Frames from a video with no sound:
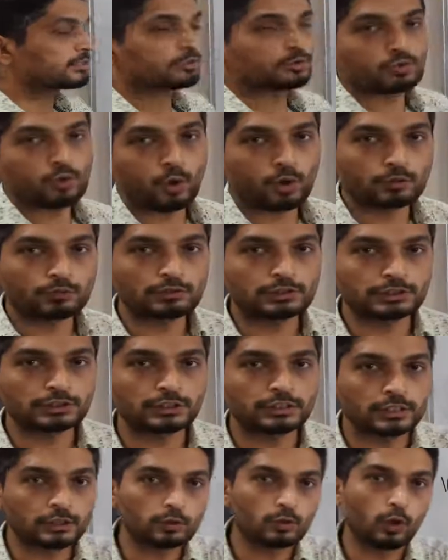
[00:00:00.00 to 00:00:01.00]
is
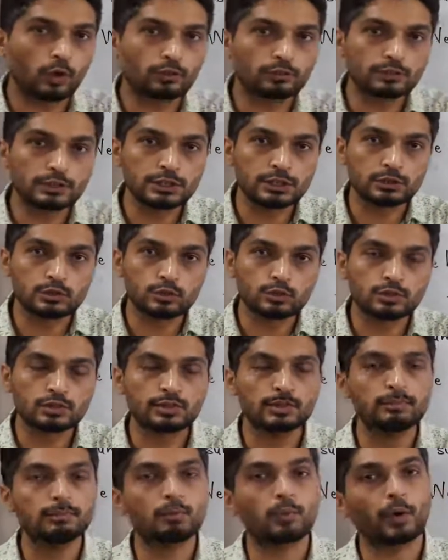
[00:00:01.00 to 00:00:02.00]
convergent, it converges to
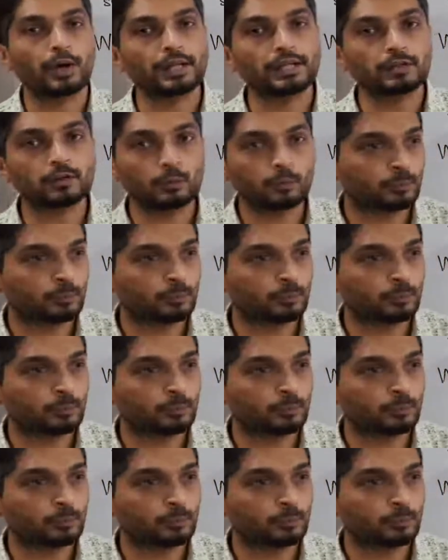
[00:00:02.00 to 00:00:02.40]
some point.